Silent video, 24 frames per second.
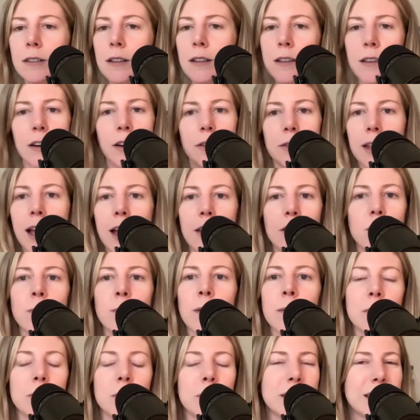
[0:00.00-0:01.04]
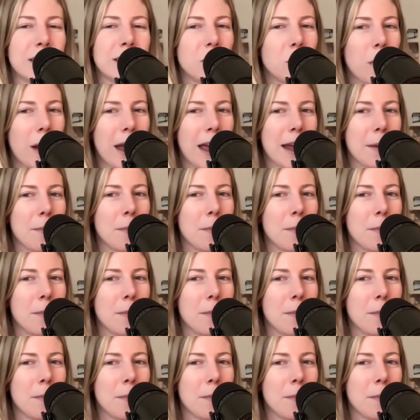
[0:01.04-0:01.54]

the other woman was in the way.